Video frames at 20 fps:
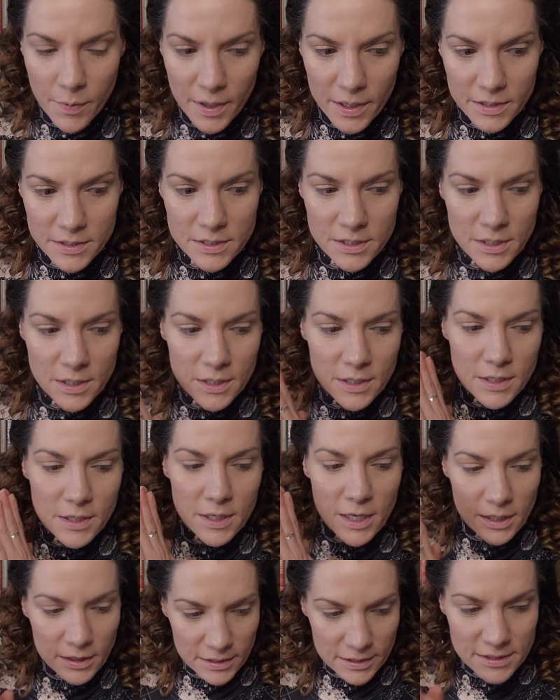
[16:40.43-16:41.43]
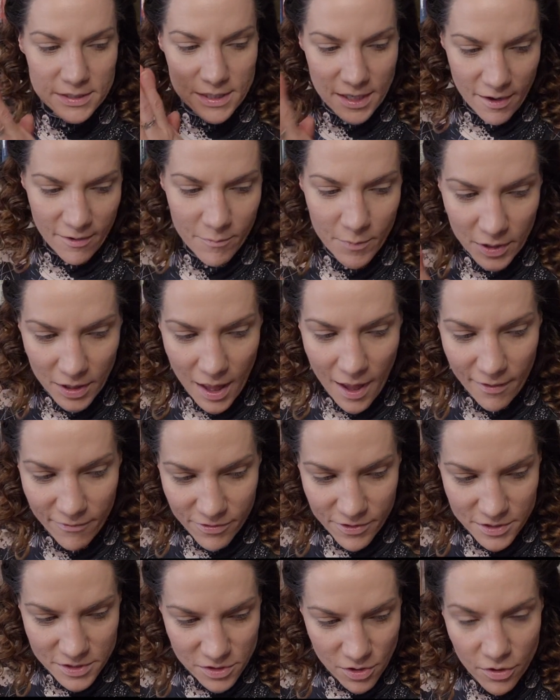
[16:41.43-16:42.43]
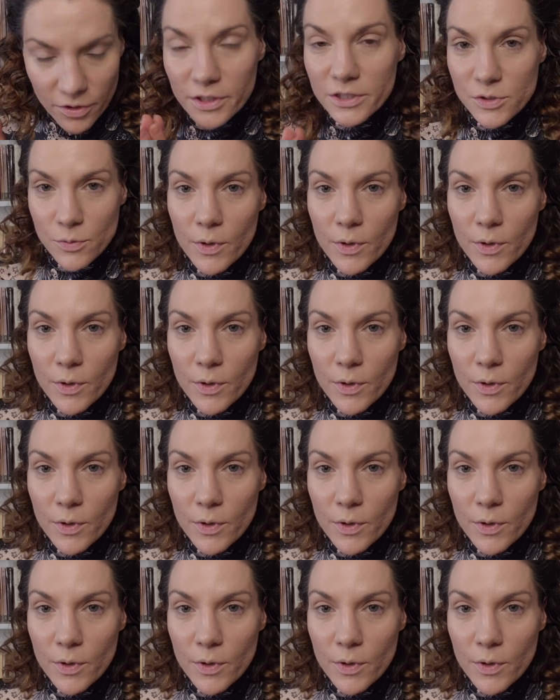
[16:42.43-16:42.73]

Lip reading: But at least I'm alive this long